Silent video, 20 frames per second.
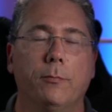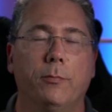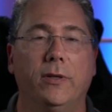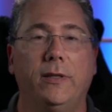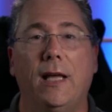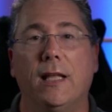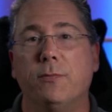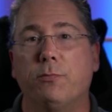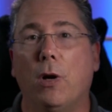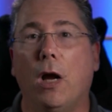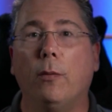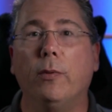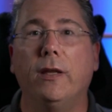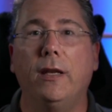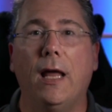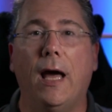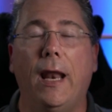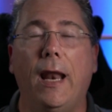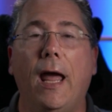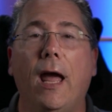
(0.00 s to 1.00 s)
But that's probably
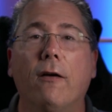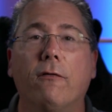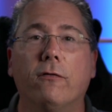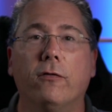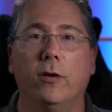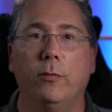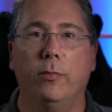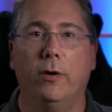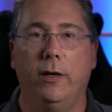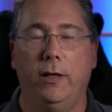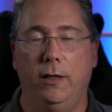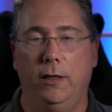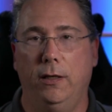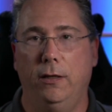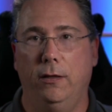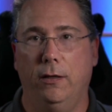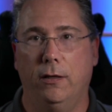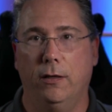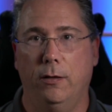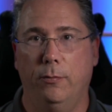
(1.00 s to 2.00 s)
not everybody
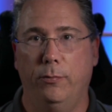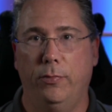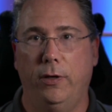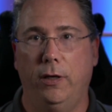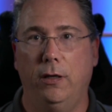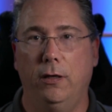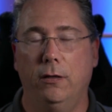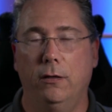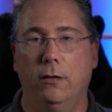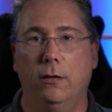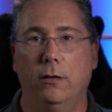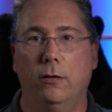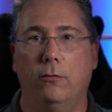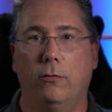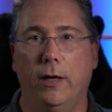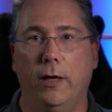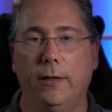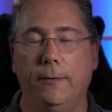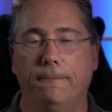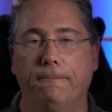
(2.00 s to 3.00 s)
in the company,
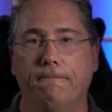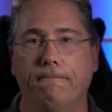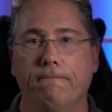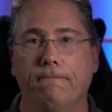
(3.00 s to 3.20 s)
right?